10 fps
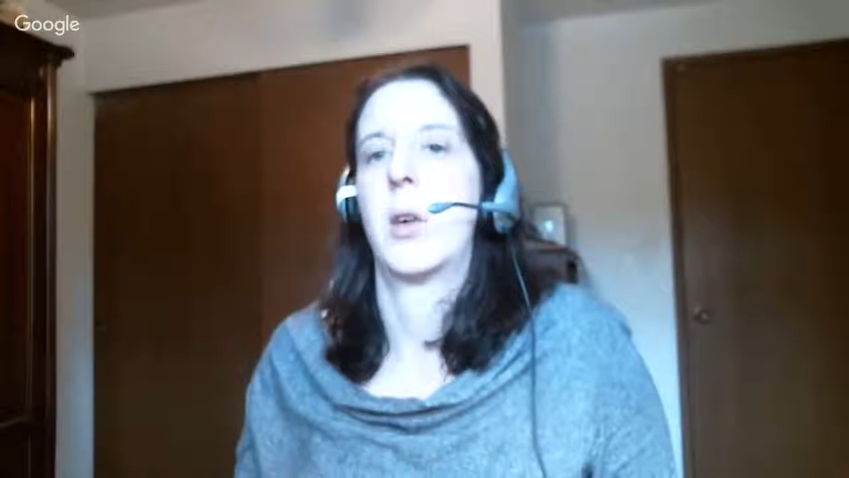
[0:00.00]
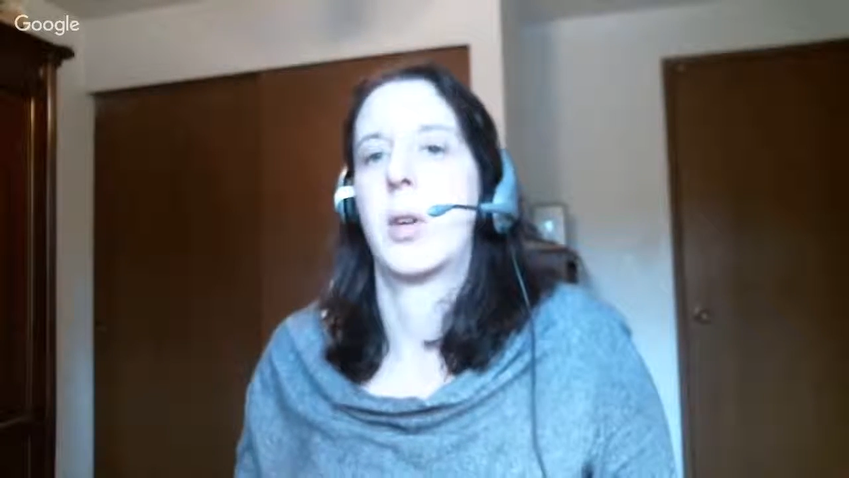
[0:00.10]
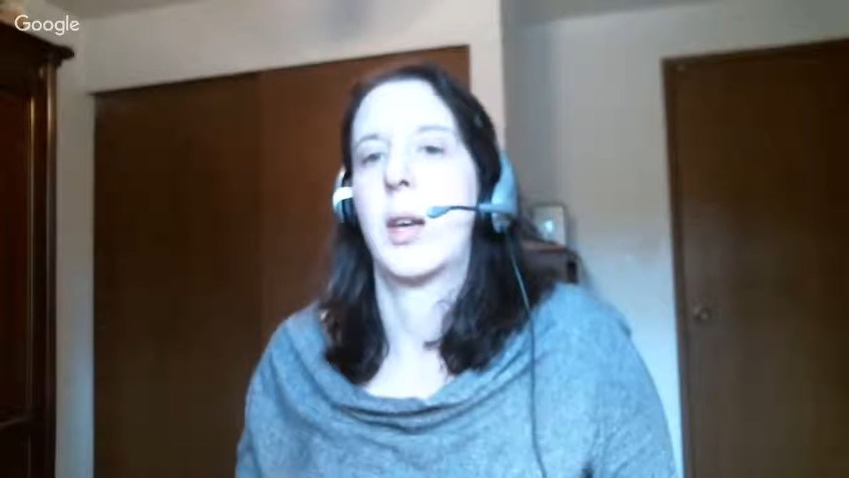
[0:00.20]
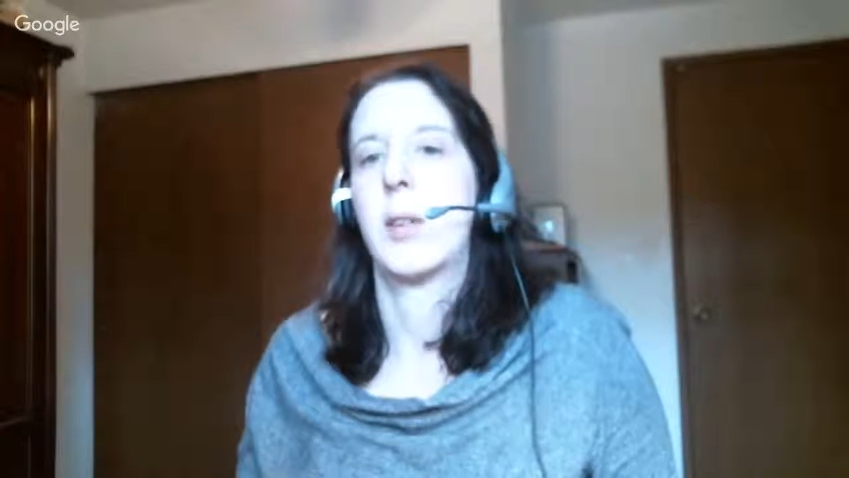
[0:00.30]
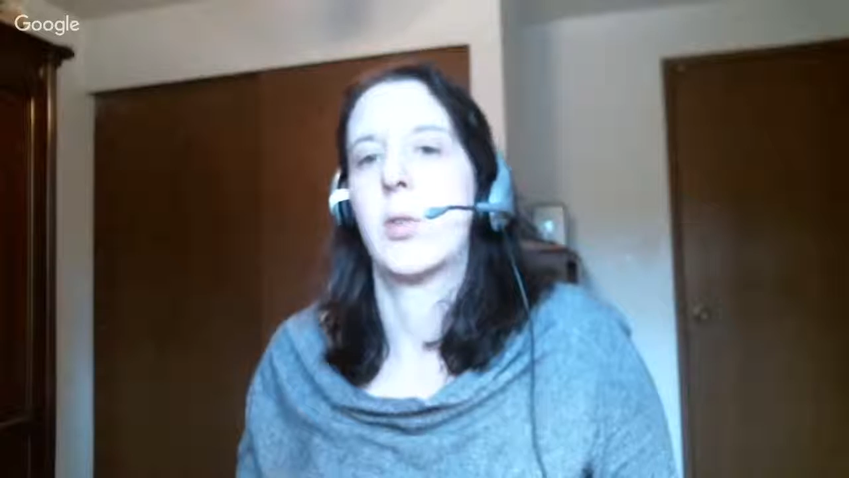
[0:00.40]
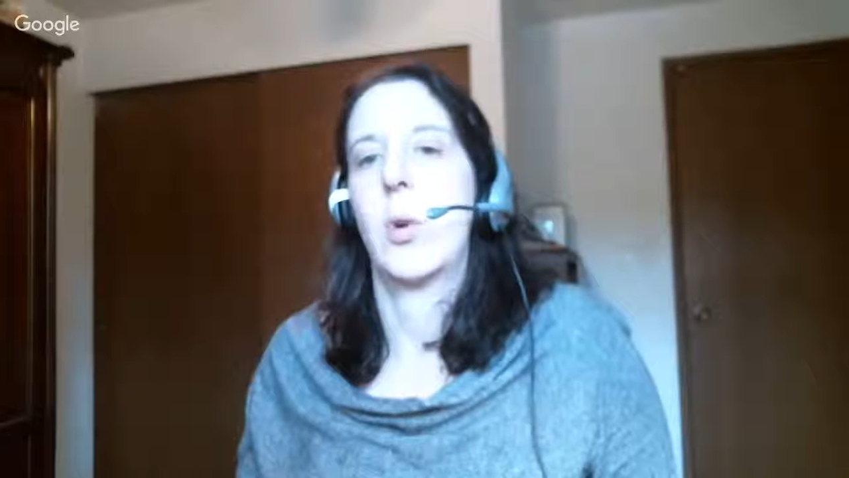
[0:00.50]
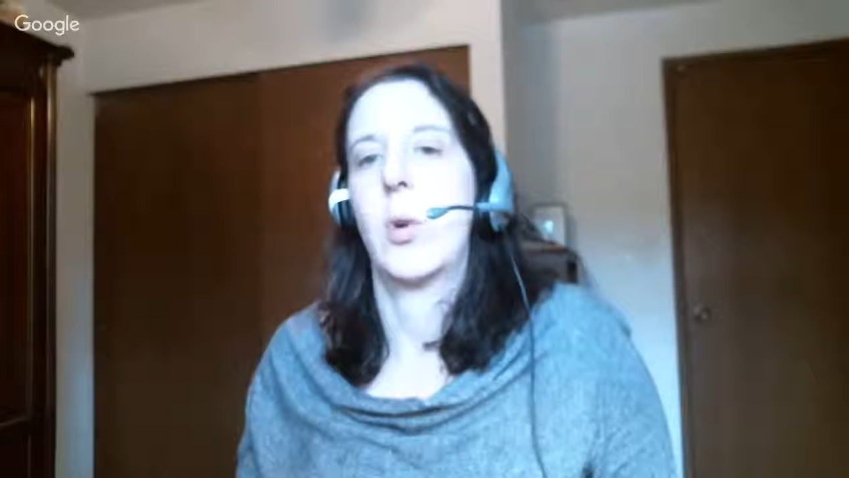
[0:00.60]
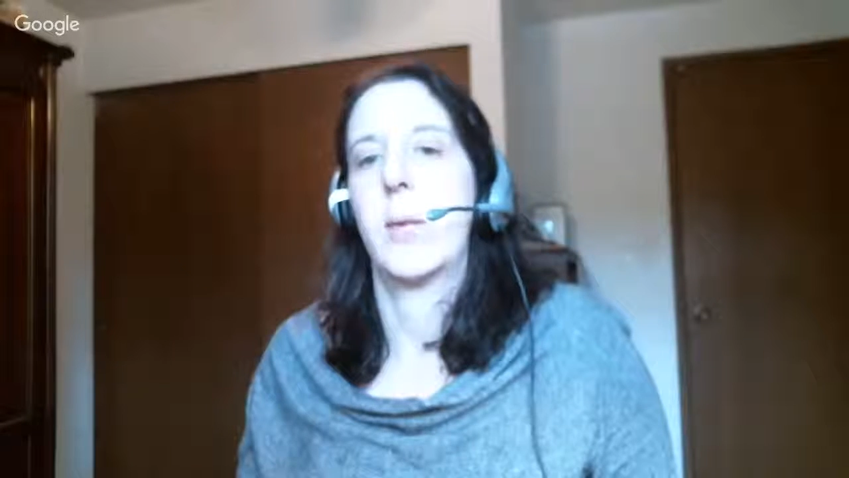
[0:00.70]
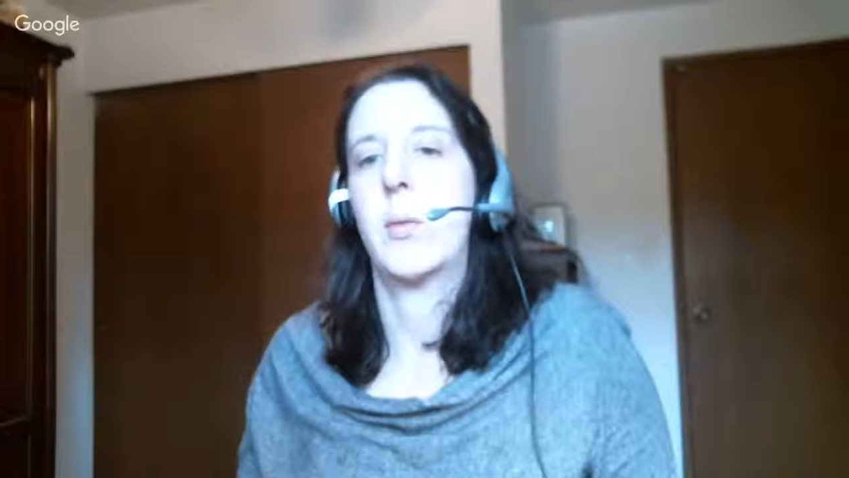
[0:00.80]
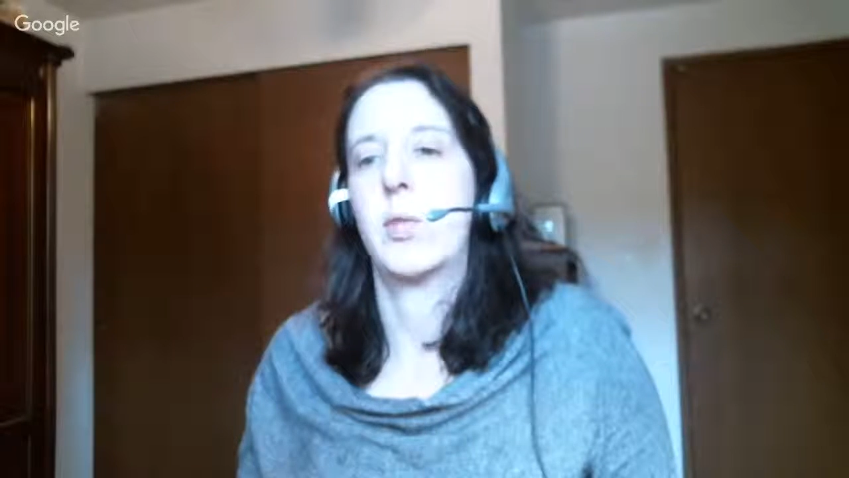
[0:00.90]
Okay, so
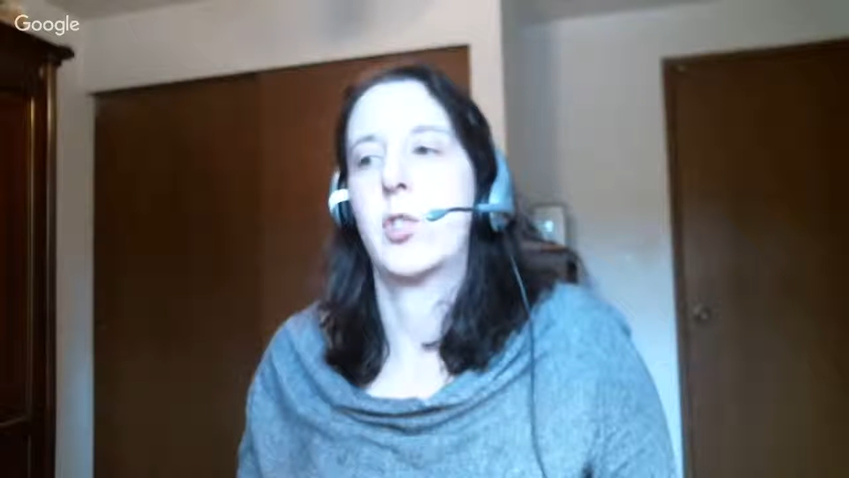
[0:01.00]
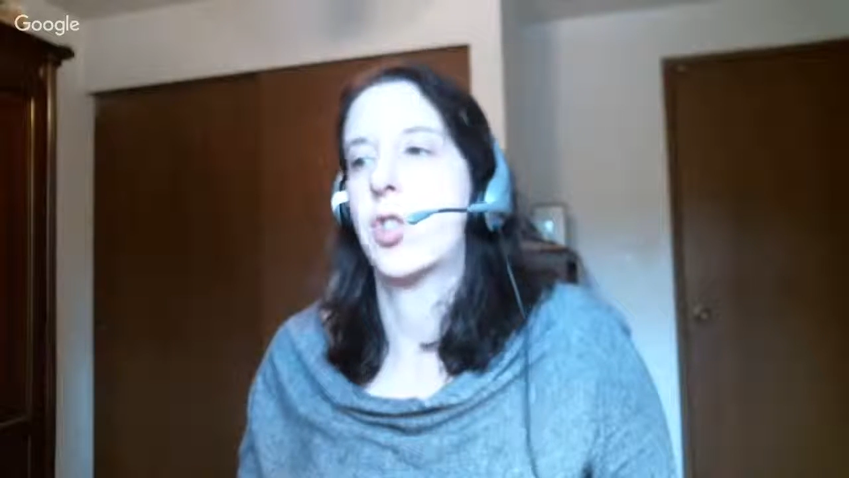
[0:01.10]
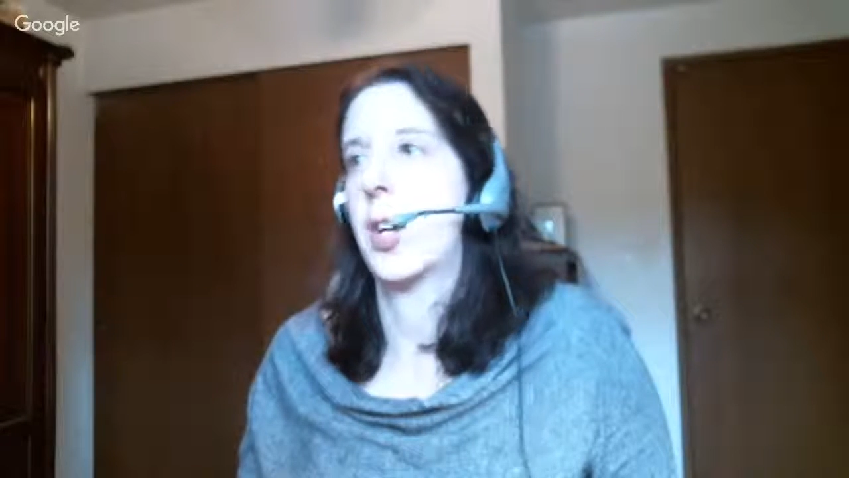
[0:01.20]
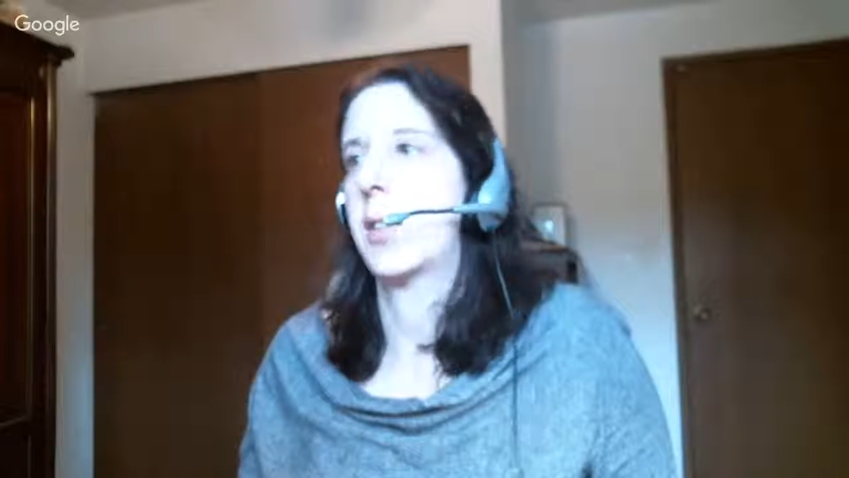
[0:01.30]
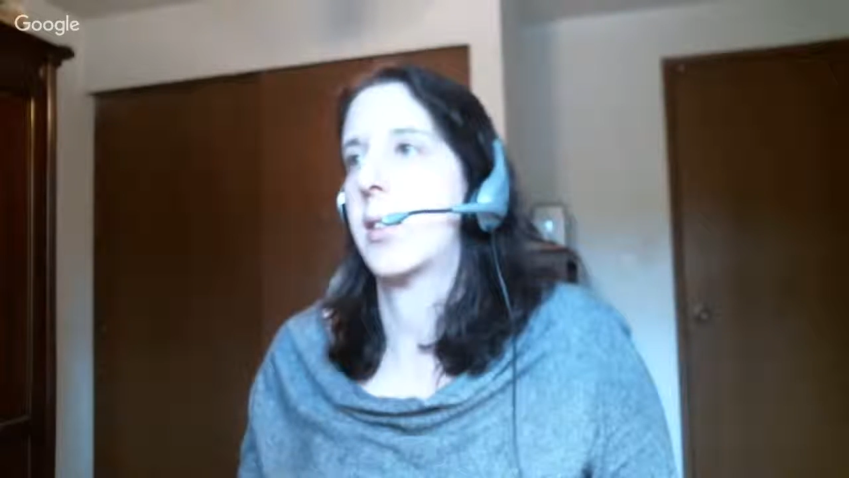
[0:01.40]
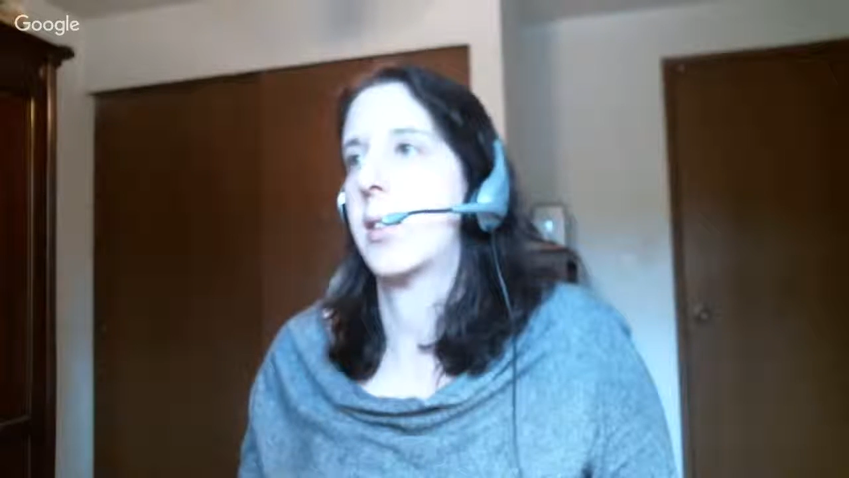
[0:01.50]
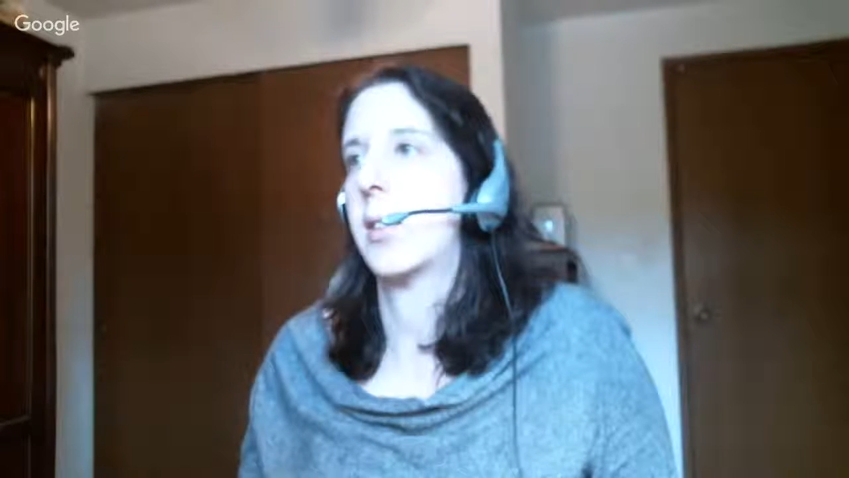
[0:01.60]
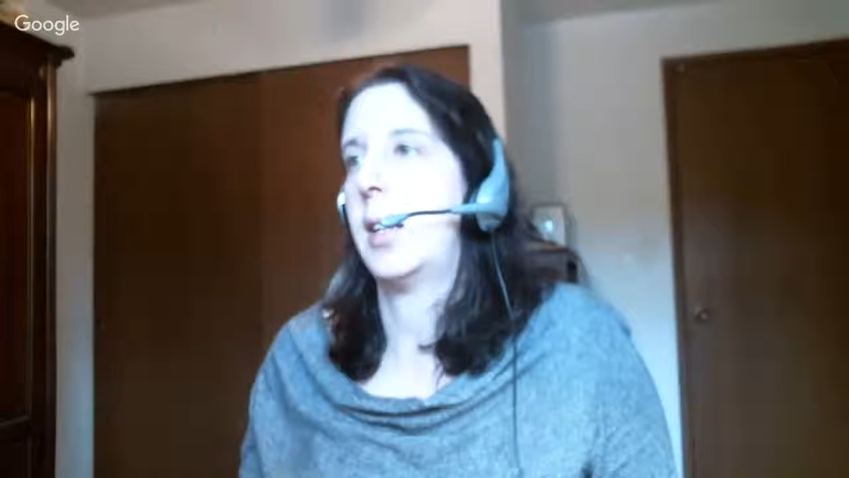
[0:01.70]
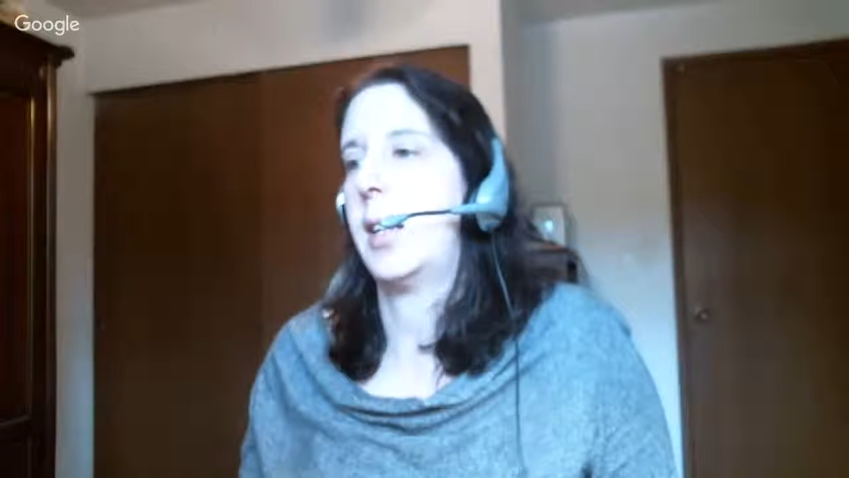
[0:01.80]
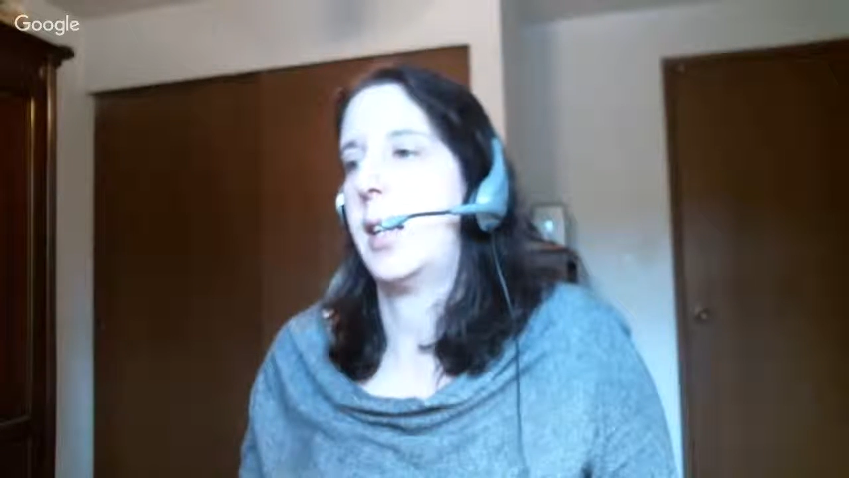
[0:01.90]
I will check to
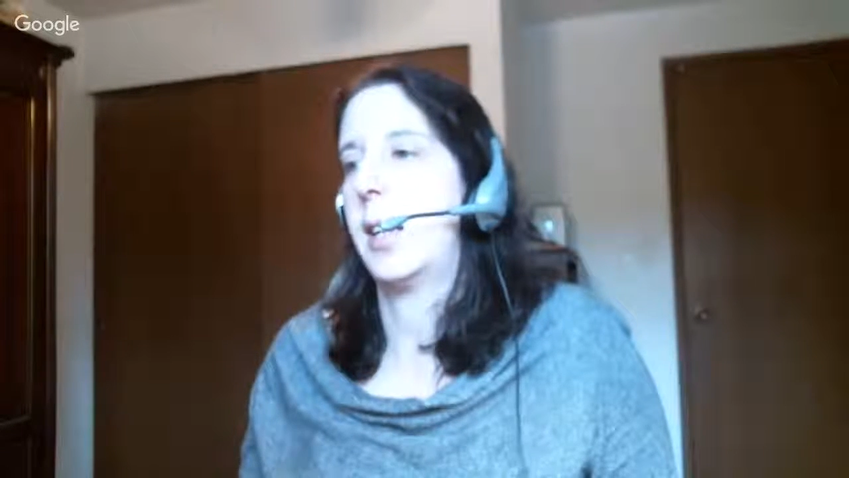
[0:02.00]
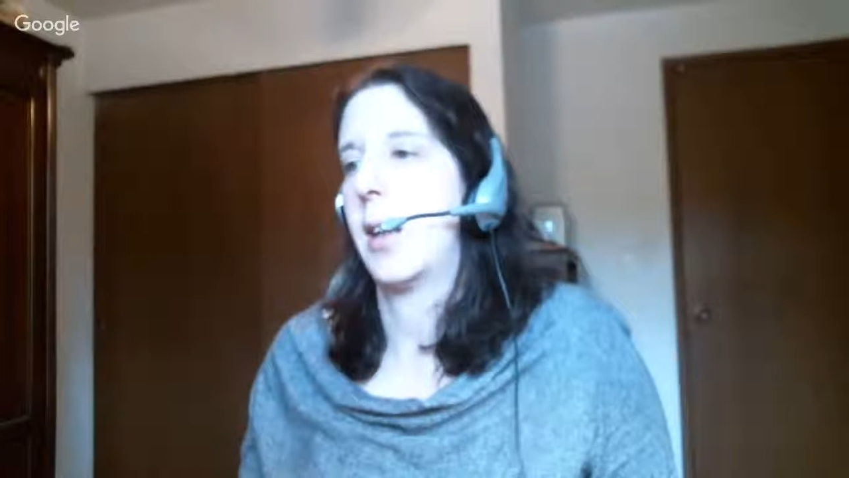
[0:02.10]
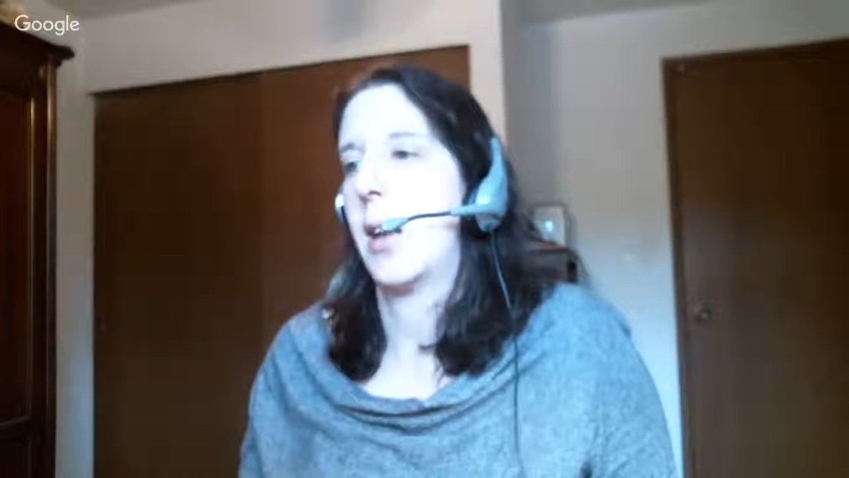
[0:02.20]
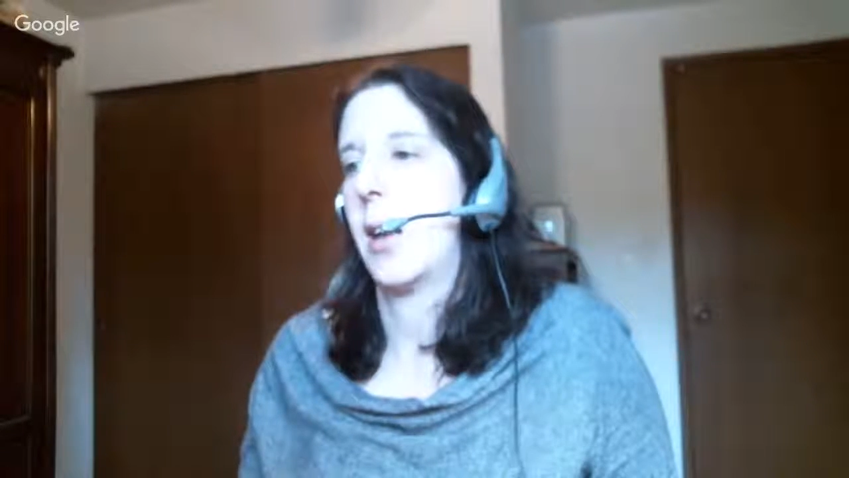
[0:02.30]
see